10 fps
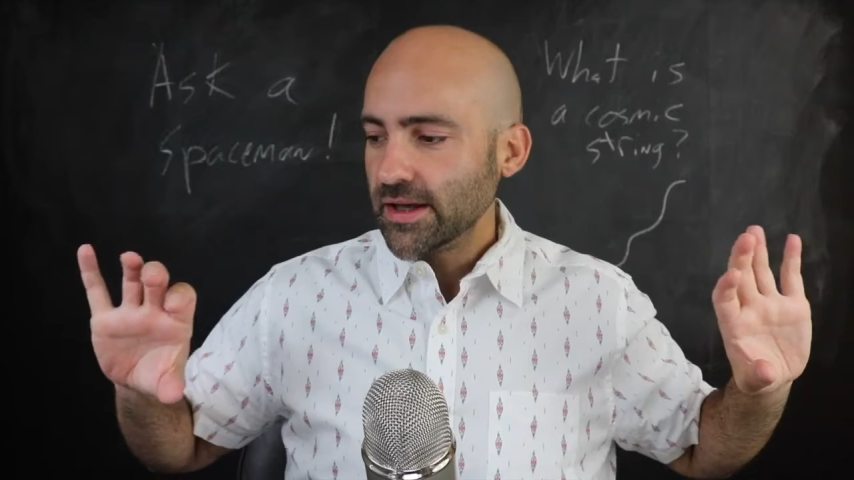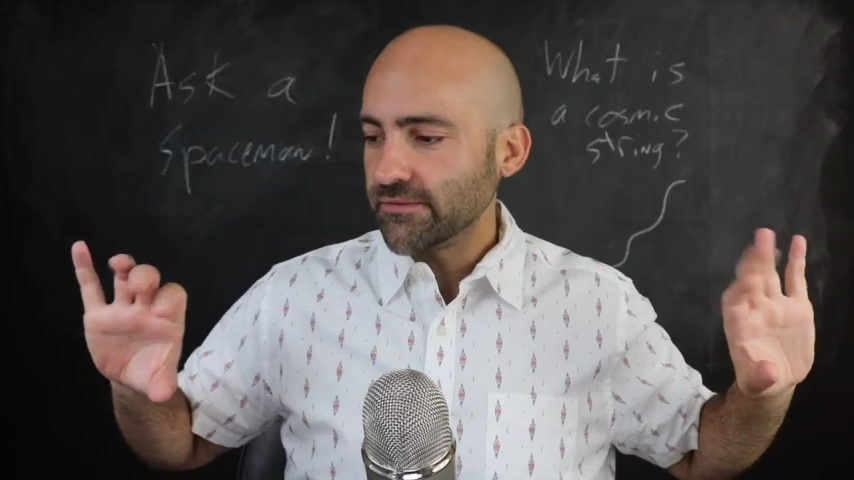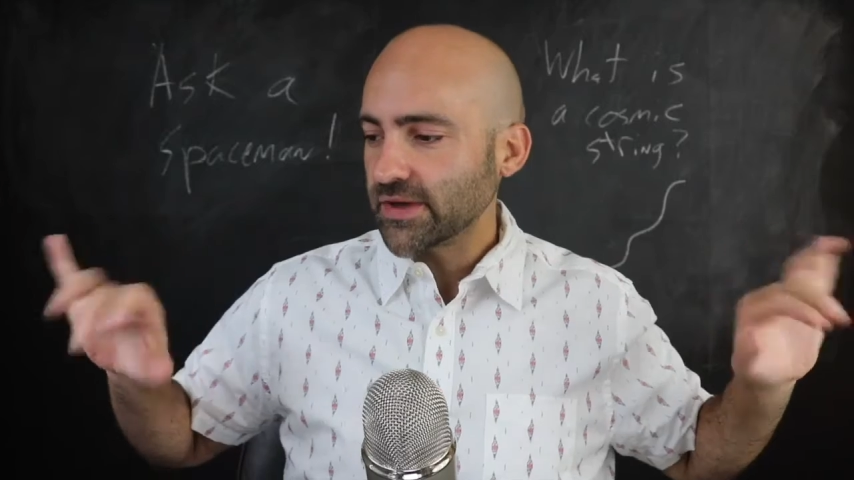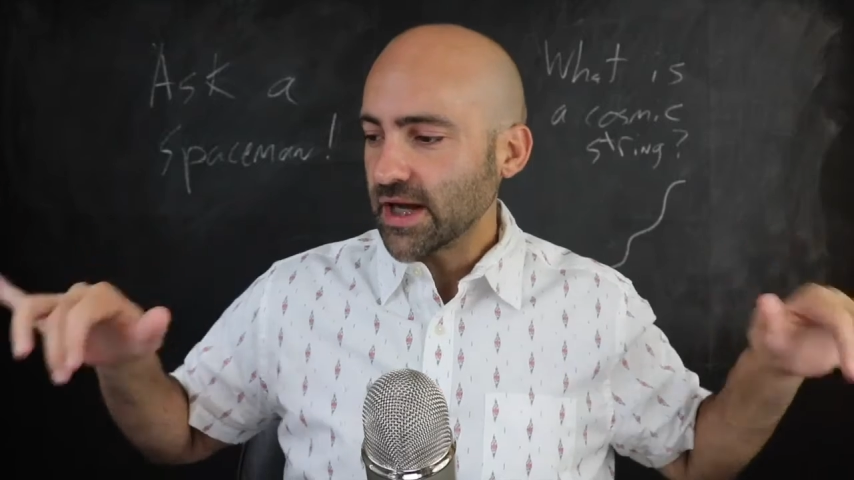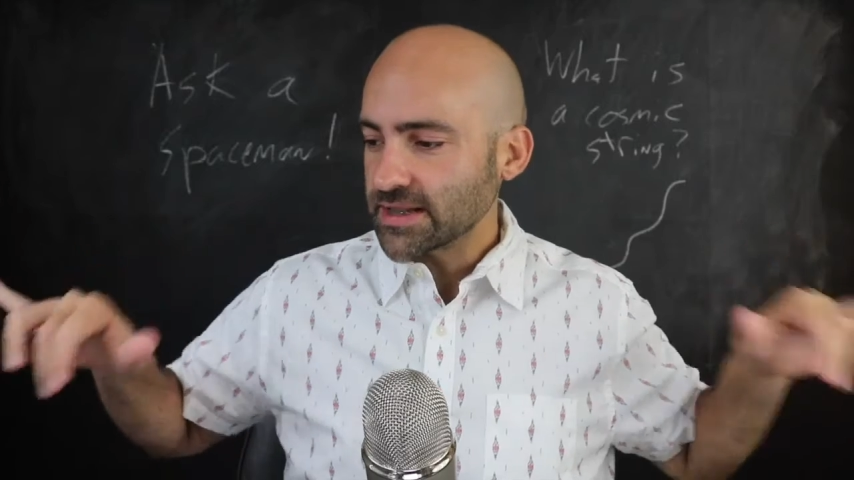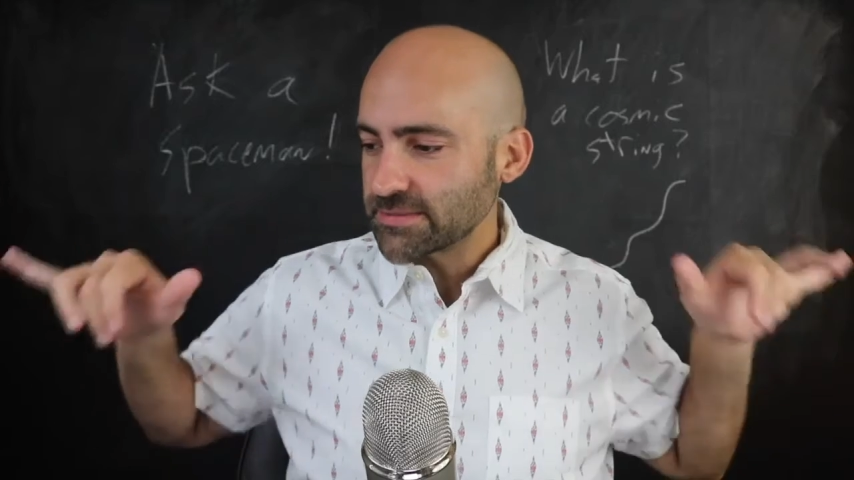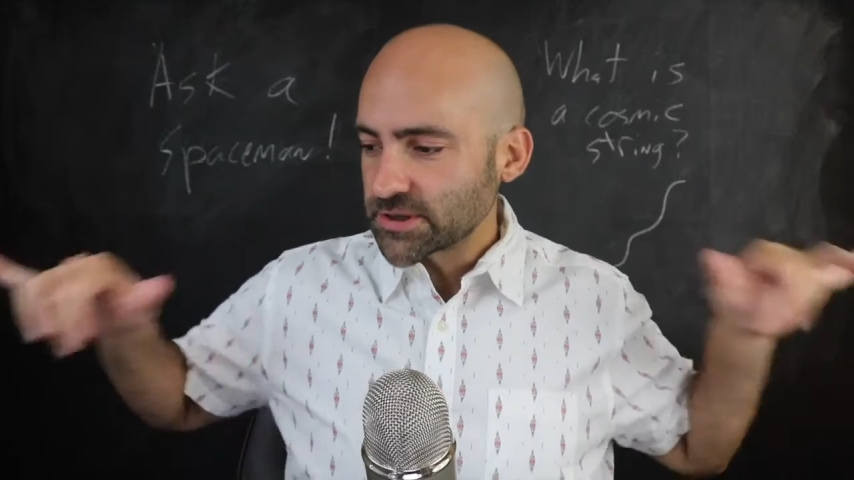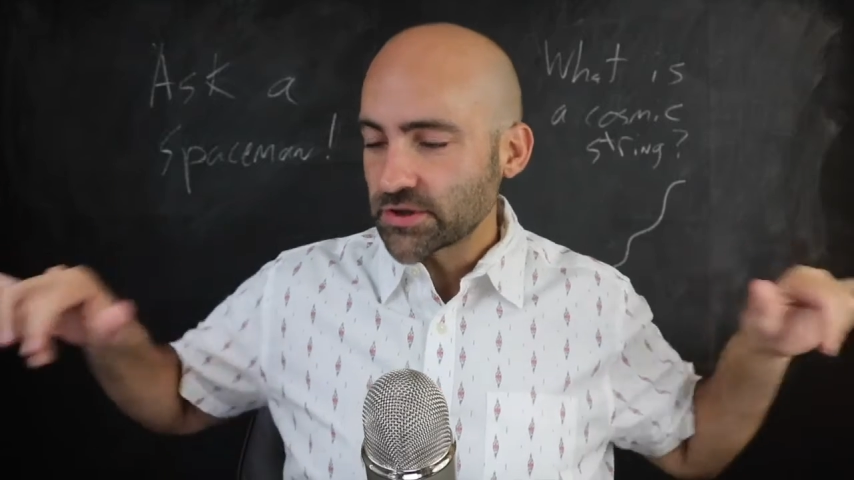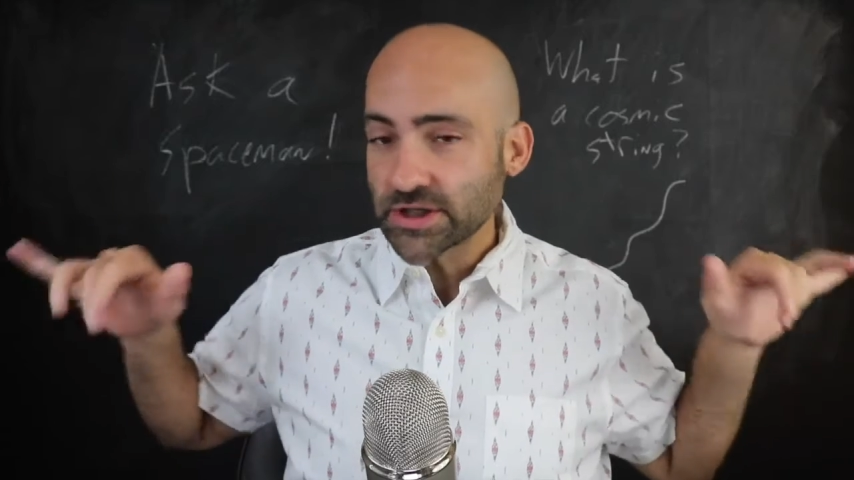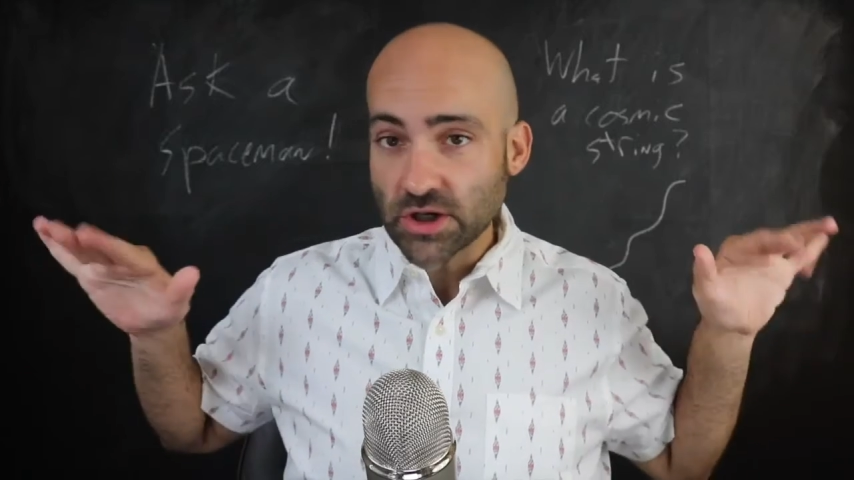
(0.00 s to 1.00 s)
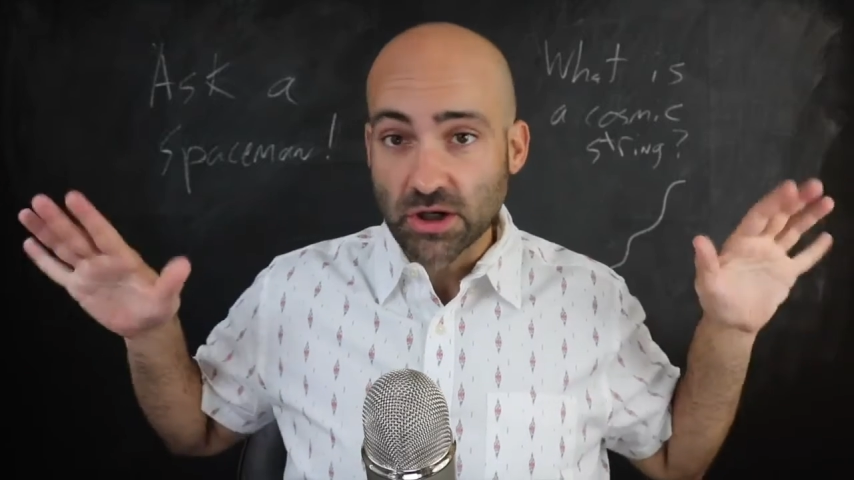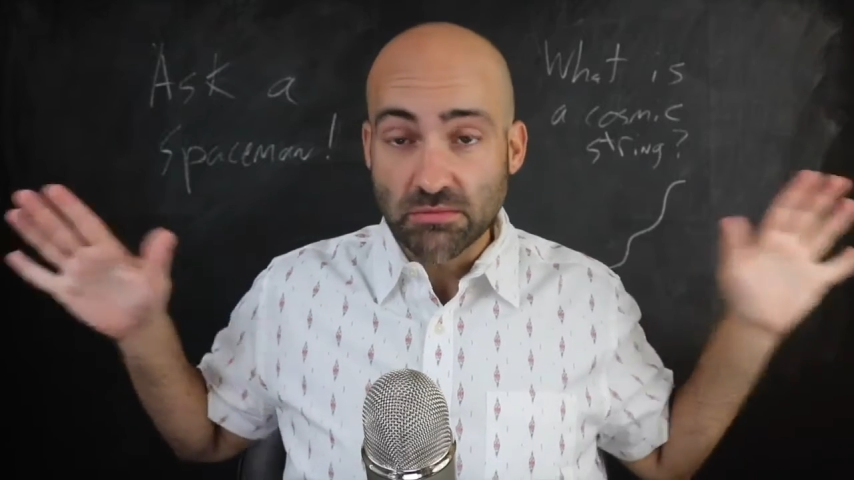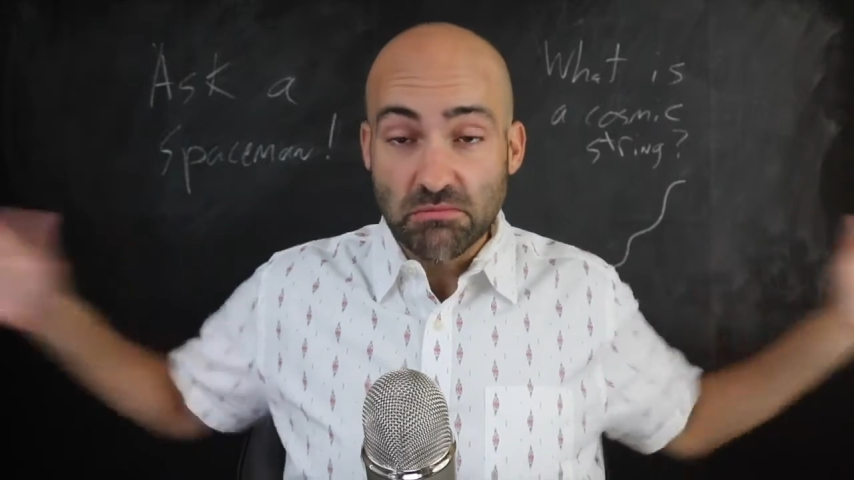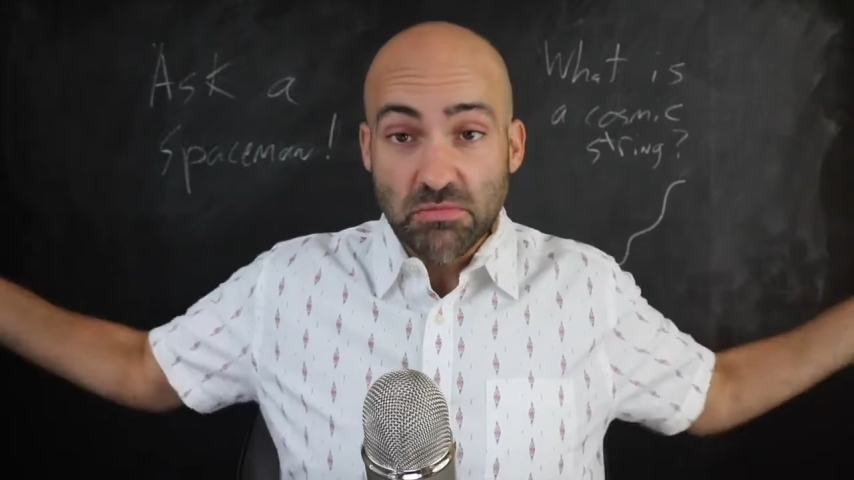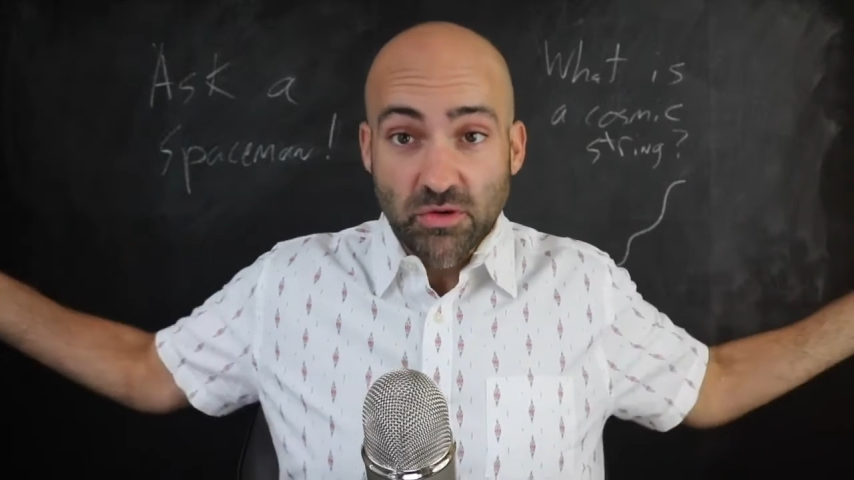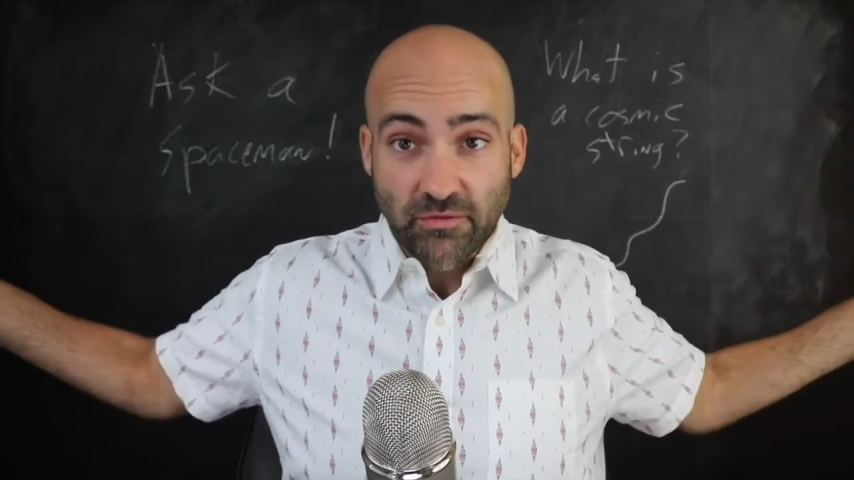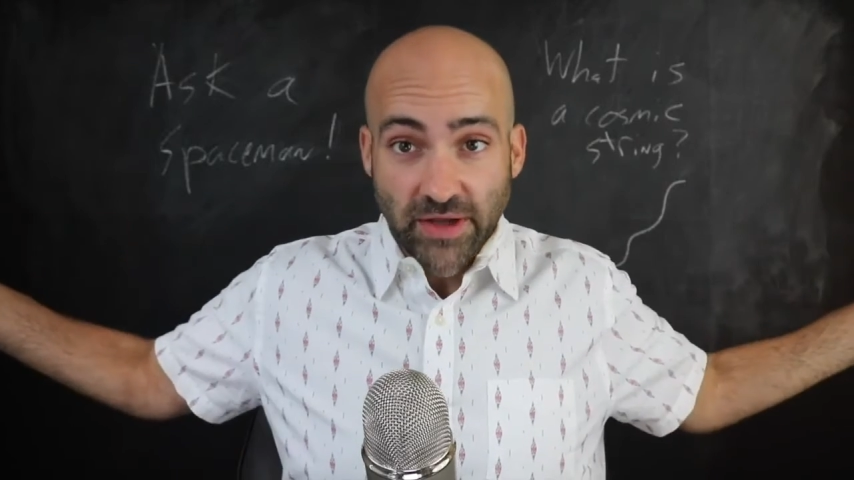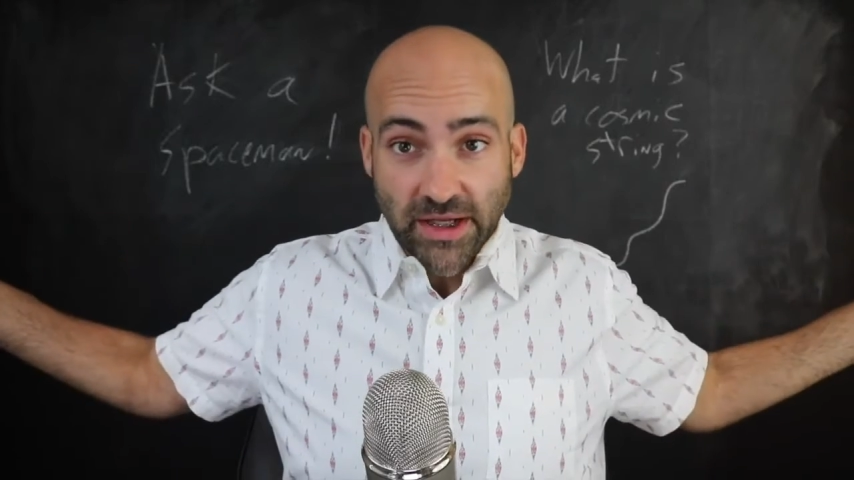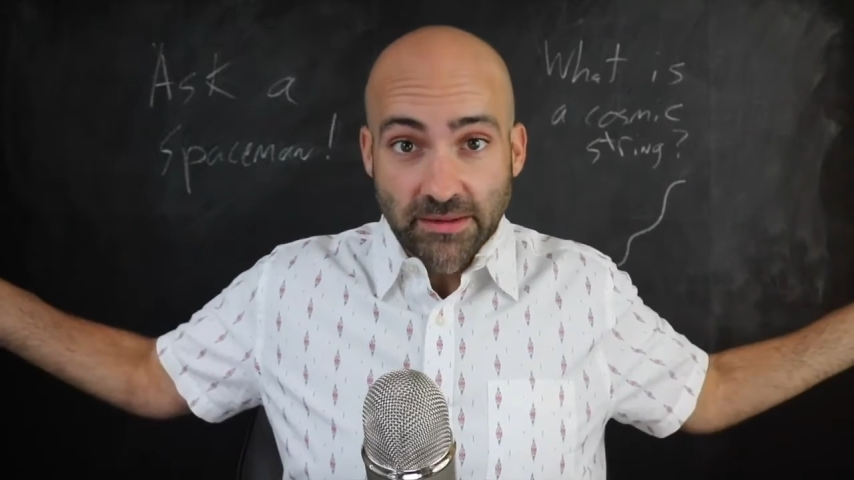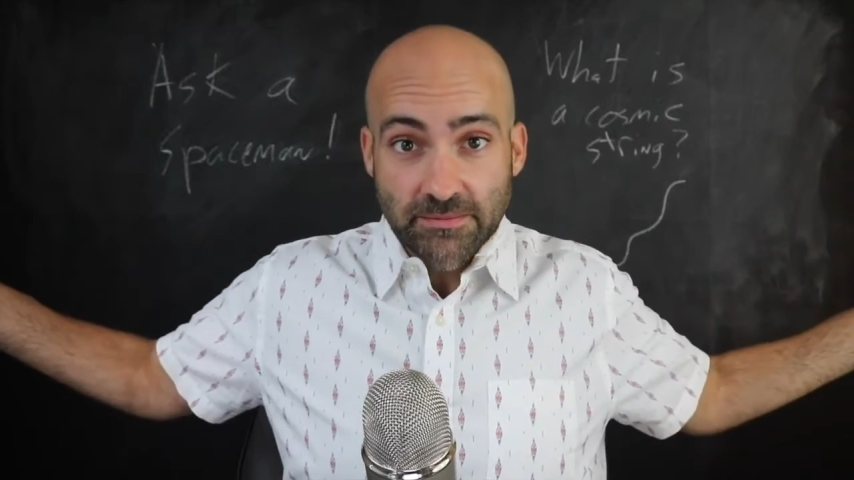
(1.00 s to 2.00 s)
if the cosmic strings aren't
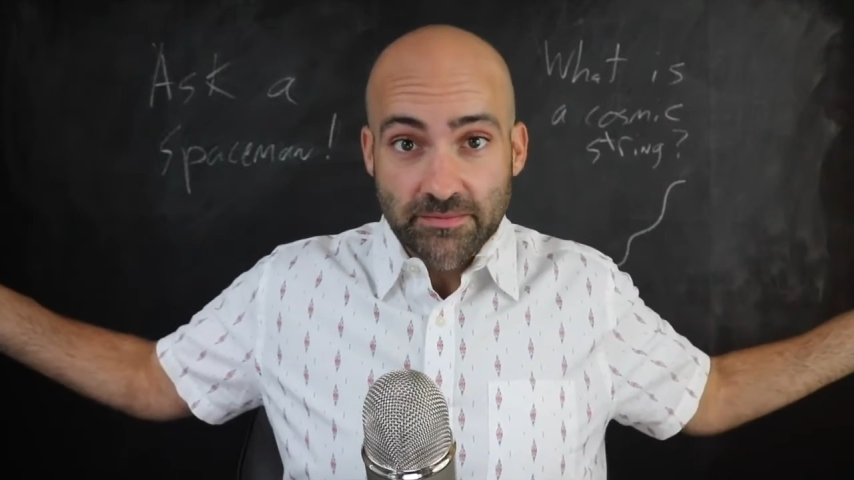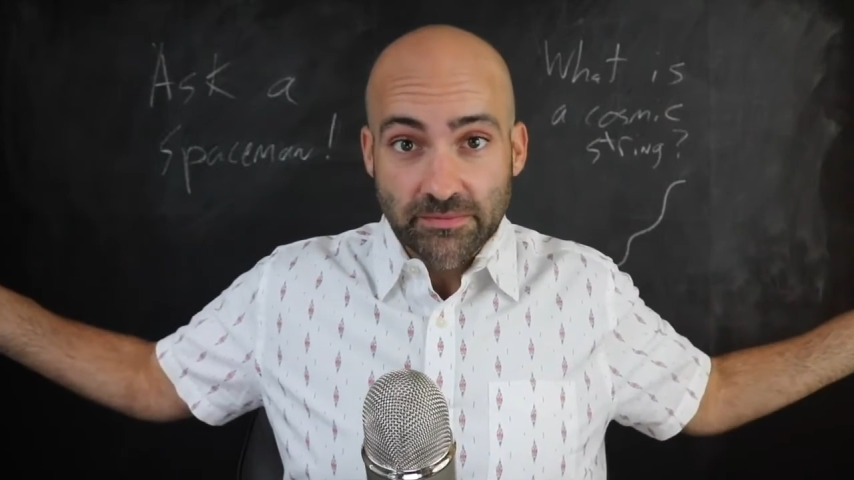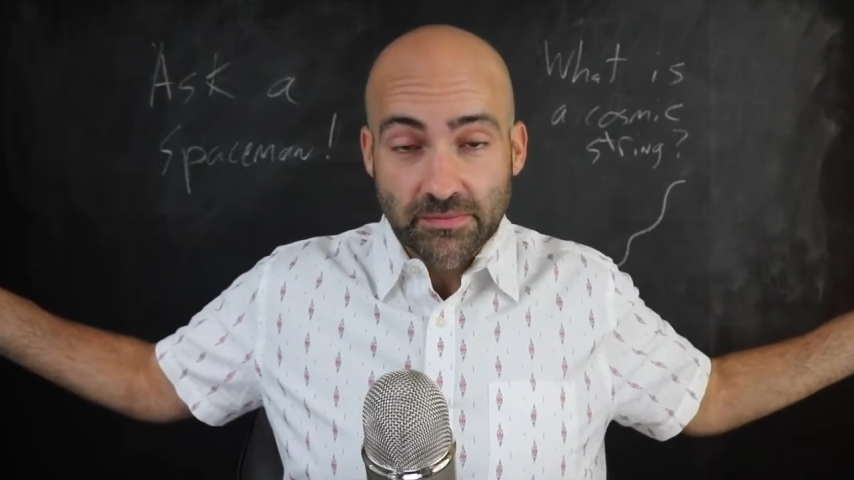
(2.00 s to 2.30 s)
moving,